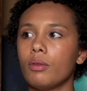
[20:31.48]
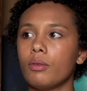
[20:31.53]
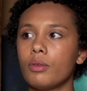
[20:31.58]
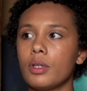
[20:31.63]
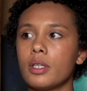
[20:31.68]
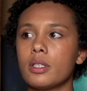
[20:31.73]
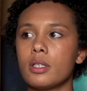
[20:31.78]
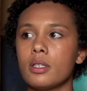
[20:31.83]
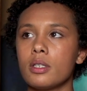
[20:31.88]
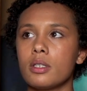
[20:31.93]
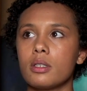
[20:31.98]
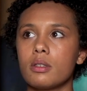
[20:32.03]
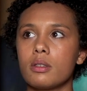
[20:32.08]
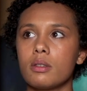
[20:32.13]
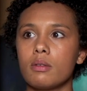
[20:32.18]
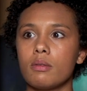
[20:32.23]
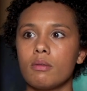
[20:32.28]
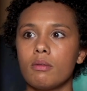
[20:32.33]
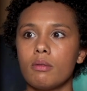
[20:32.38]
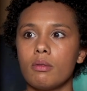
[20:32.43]
This is
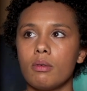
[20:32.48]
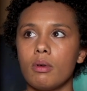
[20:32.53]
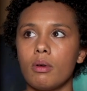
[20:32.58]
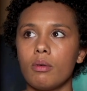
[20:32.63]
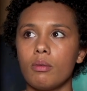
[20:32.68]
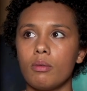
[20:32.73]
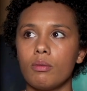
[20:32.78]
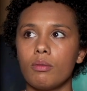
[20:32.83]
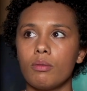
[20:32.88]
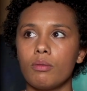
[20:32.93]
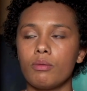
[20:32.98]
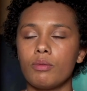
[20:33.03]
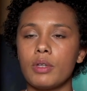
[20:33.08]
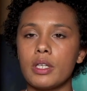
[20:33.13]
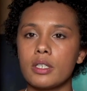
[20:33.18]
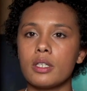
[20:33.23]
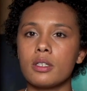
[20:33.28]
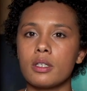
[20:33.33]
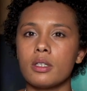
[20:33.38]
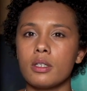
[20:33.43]

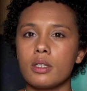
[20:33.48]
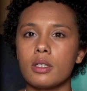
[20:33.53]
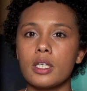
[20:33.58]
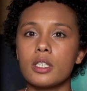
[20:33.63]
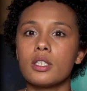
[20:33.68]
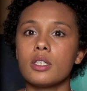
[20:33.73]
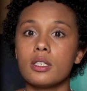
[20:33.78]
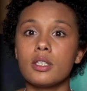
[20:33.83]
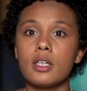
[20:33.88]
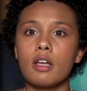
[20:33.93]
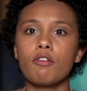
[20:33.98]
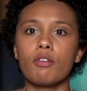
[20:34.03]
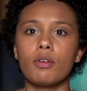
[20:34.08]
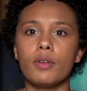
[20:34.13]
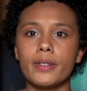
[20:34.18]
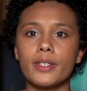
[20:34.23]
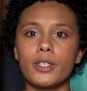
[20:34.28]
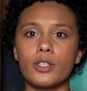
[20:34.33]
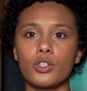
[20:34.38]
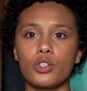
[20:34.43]
different.
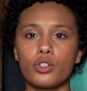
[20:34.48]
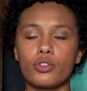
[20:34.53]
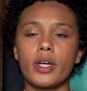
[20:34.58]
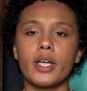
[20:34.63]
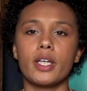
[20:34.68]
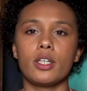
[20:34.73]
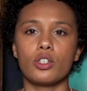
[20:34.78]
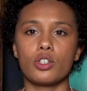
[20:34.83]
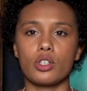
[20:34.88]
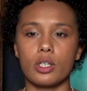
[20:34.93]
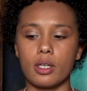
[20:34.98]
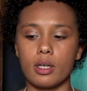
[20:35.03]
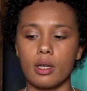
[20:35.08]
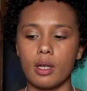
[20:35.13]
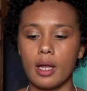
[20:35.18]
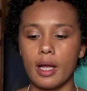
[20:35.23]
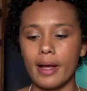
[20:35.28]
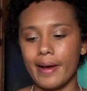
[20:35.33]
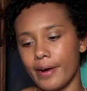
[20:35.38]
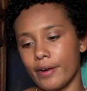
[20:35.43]
This is strange. And
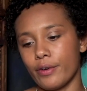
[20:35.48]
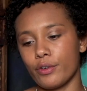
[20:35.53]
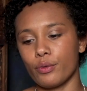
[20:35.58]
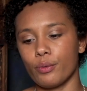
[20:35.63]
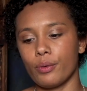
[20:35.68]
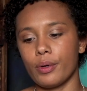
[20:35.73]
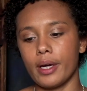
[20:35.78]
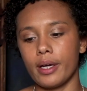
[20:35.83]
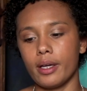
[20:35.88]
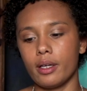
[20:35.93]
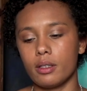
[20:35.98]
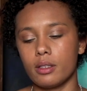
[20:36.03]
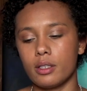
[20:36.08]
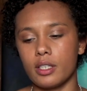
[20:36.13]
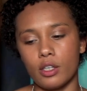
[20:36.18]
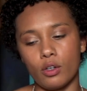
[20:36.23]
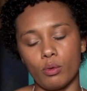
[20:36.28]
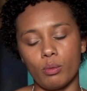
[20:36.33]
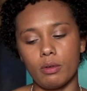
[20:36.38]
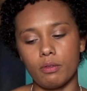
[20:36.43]
how do I
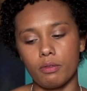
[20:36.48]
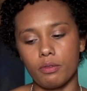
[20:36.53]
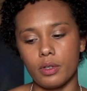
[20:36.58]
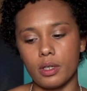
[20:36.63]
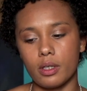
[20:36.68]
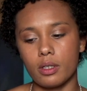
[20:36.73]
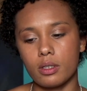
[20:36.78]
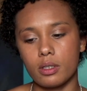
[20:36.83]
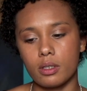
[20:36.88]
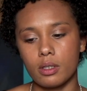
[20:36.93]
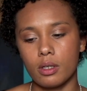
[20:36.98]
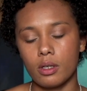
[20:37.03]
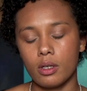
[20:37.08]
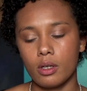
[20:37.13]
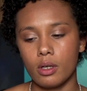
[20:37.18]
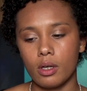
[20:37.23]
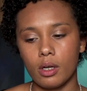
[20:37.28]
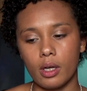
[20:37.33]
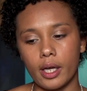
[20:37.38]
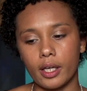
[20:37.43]
deal with this,
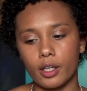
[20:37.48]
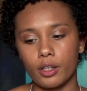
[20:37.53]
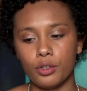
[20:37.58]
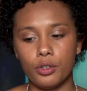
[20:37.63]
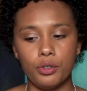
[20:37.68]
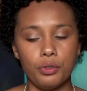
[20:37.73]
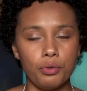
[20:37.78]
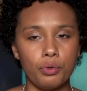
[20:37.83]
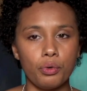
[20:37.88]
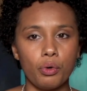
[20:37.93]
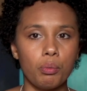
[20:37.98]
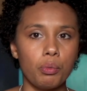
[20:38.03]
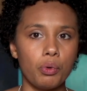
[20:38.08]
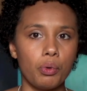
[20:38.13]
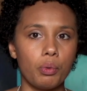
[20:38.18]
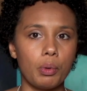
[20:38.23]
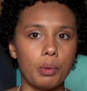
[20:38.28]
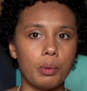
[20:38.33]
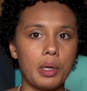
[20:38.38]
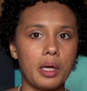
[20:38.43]
like, new
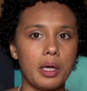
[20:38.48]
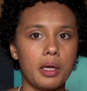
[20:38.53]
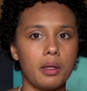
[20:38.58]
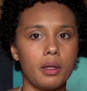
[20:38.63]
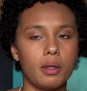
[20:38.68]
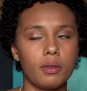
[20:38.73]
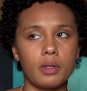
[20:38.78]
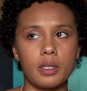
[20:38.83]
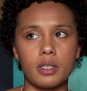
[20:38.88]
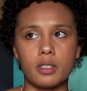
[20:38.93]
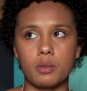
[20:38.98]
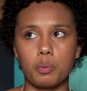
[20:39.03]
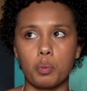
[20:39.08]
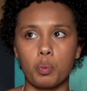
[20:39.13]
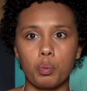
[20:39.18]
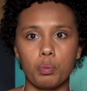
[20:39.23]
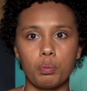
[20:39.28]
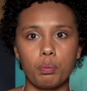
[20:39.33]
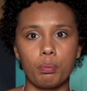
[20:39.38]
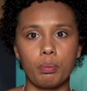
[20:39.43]
normal, this
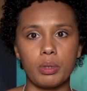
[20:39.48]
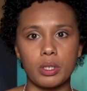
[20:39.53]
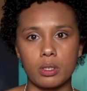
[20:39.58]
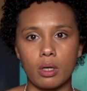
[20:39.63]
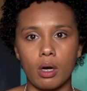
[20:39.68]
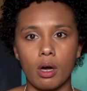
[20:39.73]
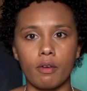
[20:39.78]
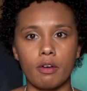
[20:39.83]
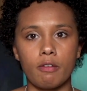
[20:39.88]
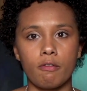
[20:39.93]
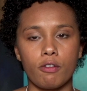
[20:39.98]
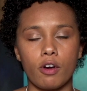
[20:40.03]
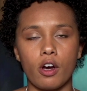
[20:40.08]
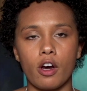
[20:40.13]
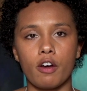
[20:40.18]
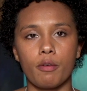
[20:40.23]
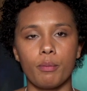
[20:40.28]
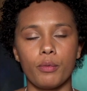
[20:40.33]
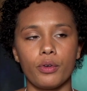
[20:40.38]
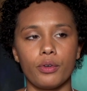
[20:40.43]
bizarre
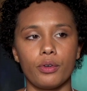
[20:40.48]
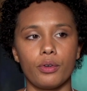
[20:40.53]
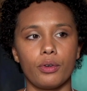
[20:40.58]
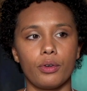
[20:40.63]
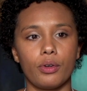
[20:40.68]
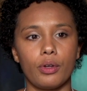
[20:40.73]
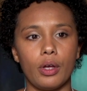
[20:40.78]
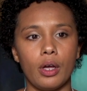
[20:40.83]
environment